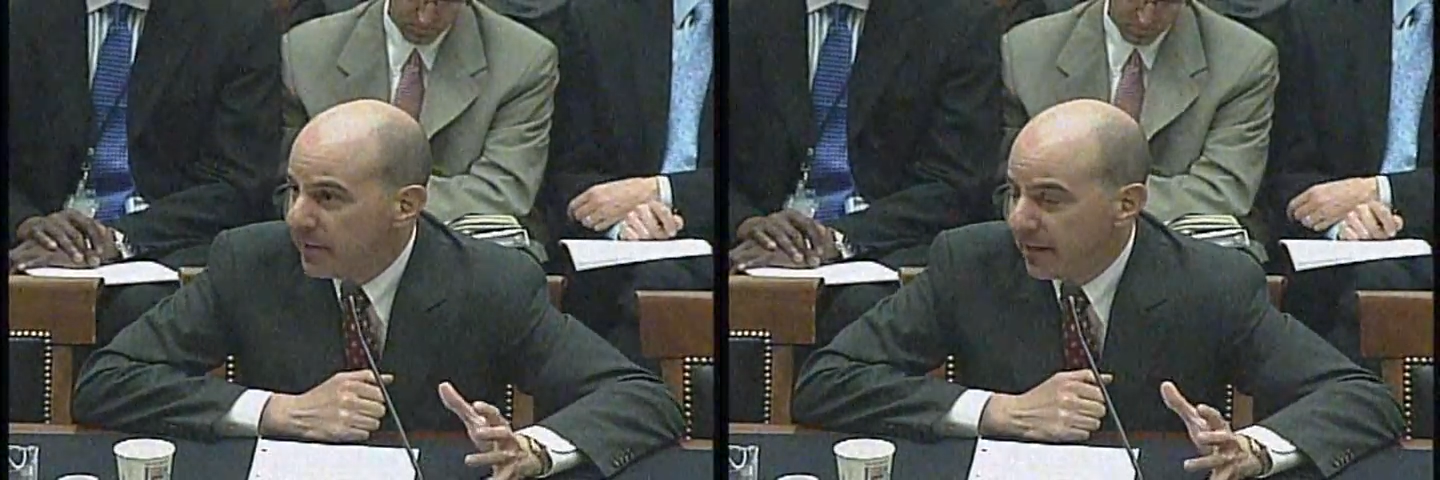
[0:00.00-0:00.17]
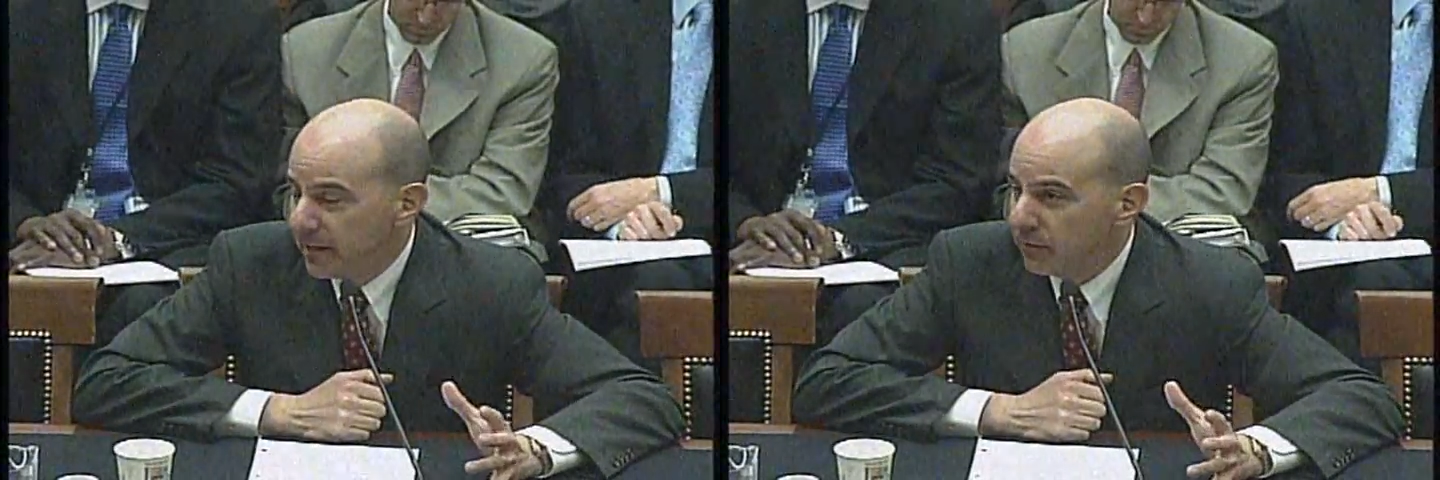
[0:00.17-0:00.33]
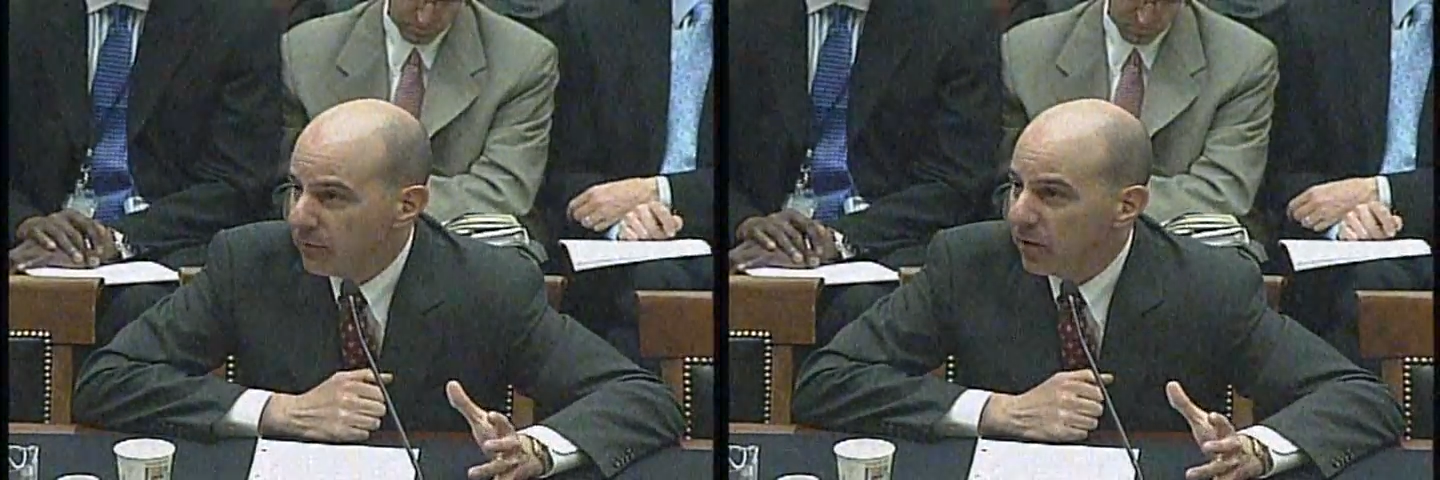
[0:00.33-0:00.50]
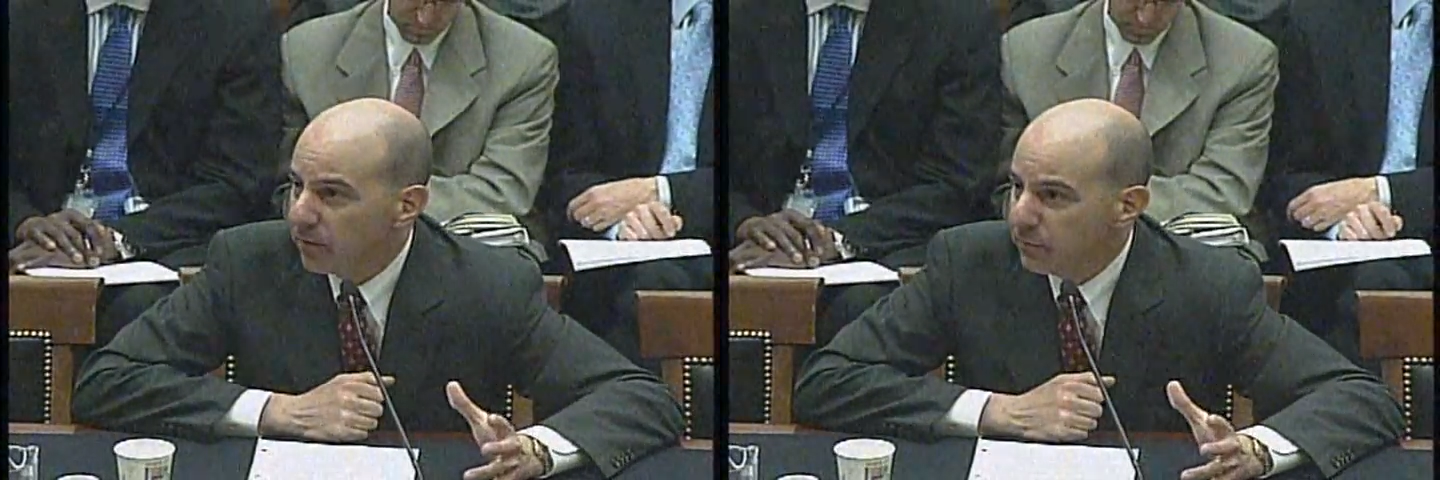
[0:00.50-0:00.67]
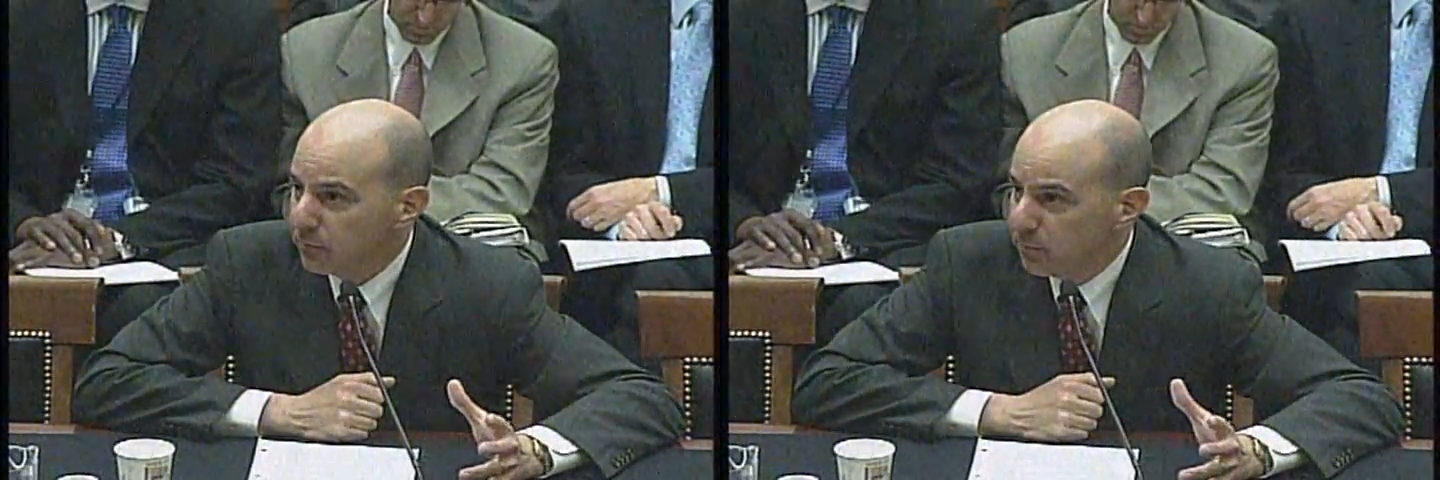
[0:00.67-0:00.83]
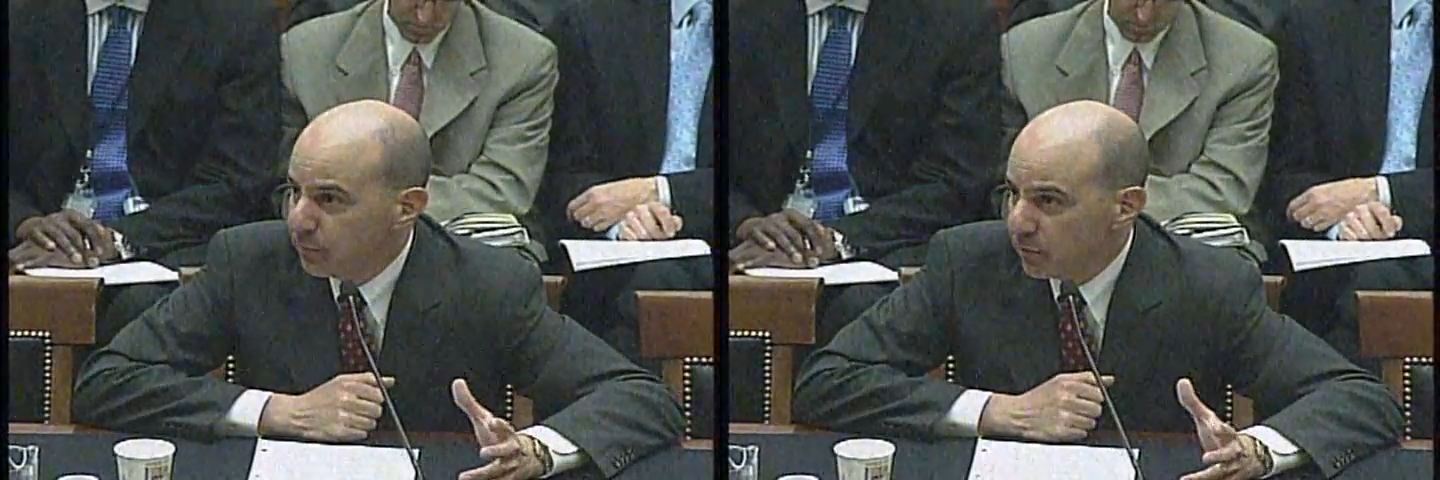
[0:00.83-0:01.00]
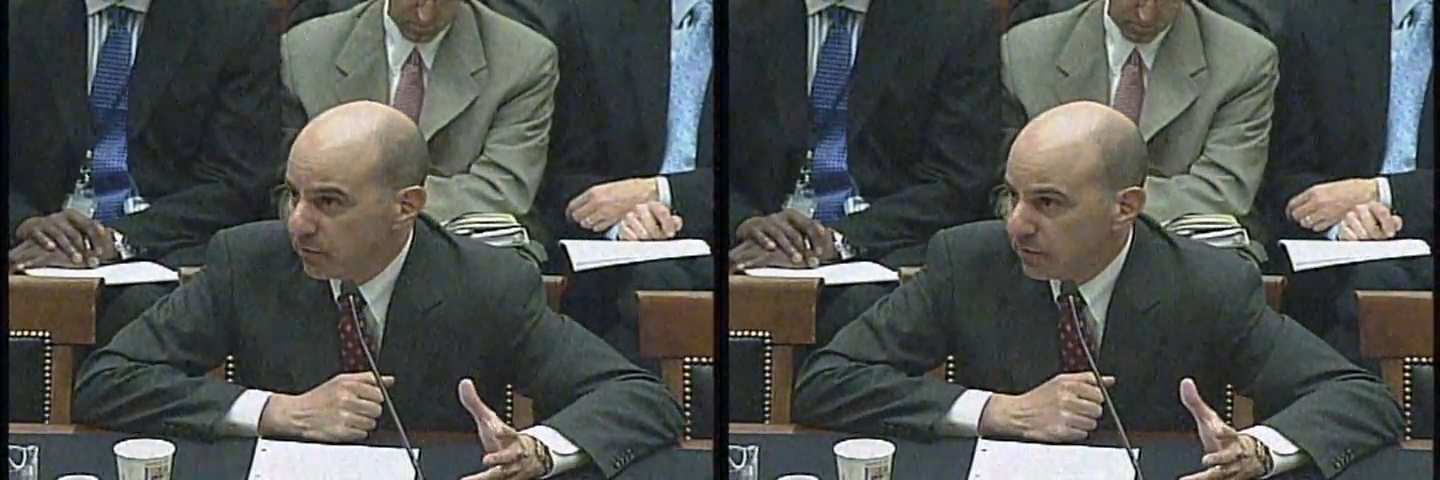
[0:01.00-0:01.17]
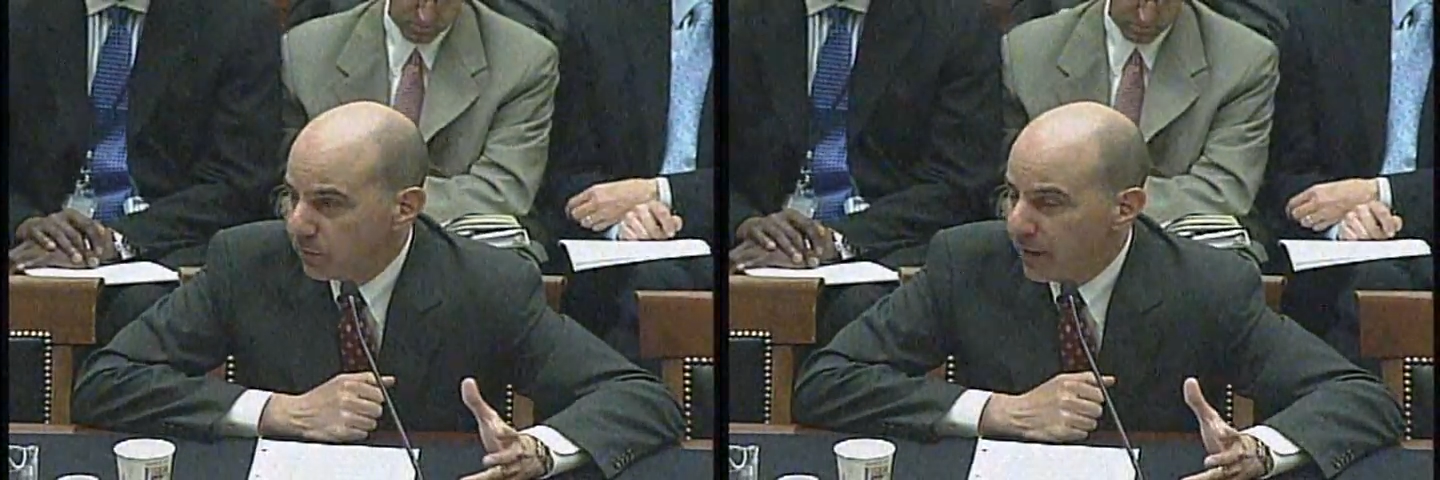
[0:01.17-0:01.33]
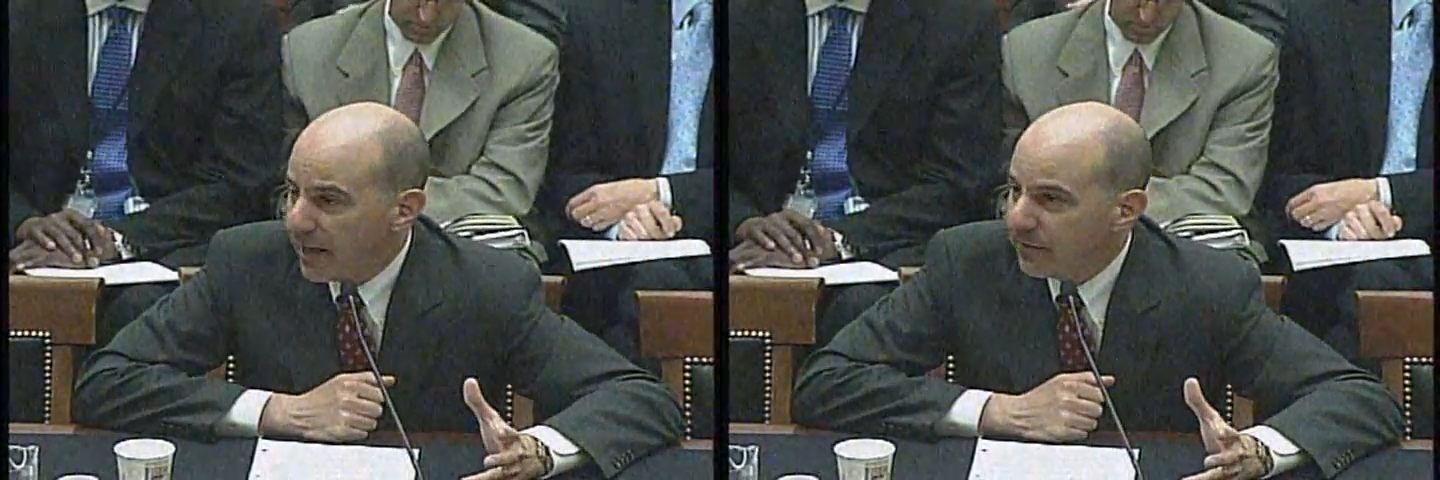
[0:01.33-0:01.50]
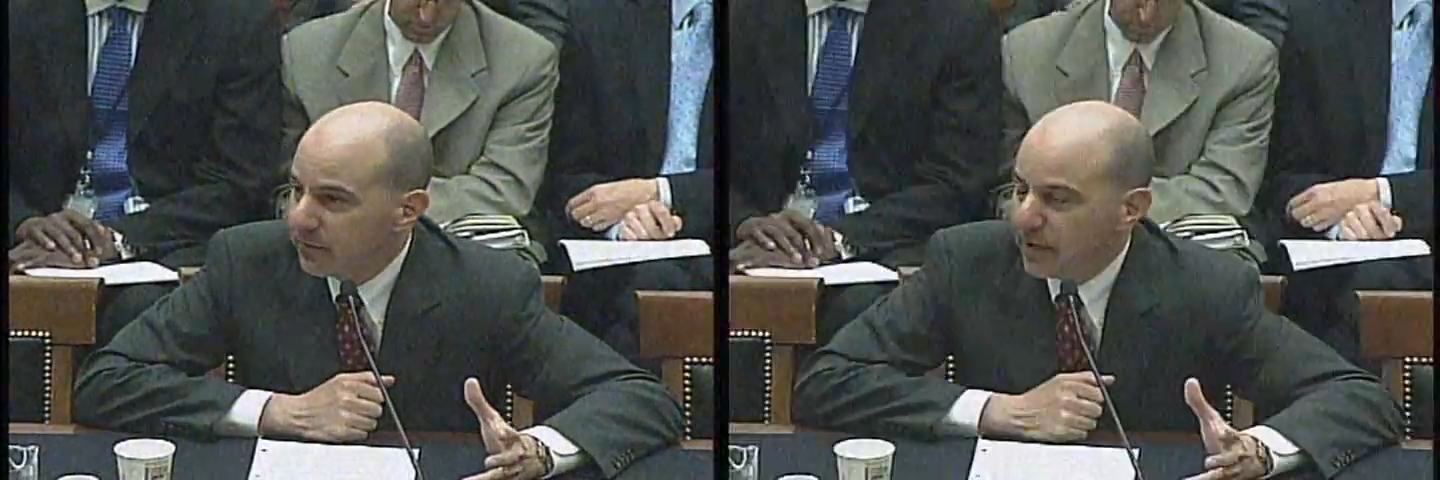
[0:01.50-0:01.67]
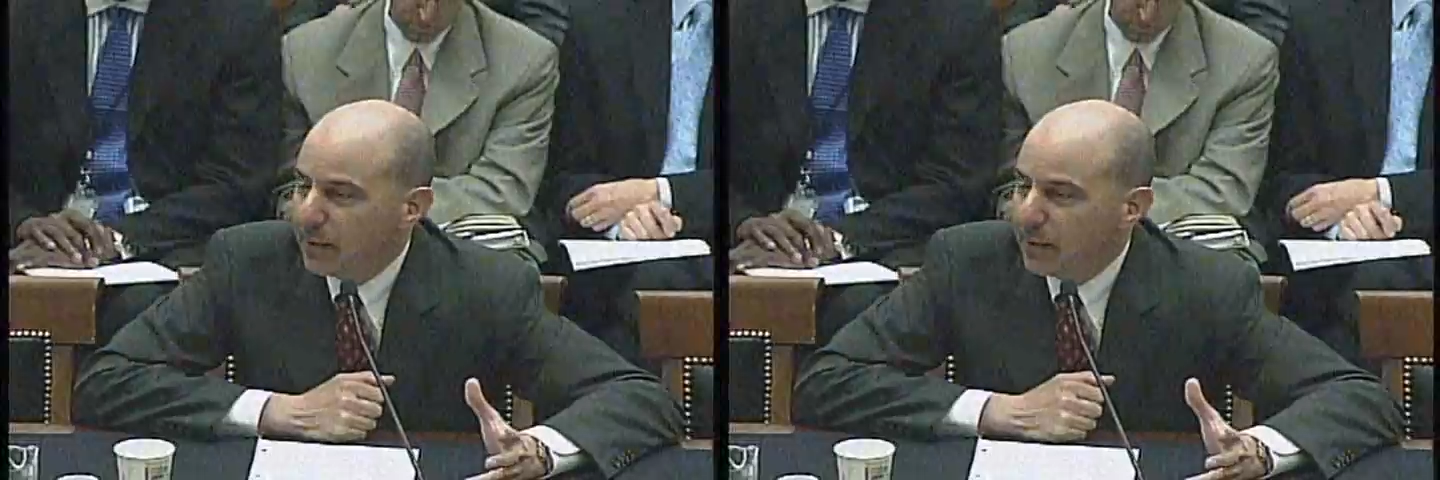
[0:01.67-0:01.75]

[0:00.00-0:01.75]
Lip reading: and they involve creative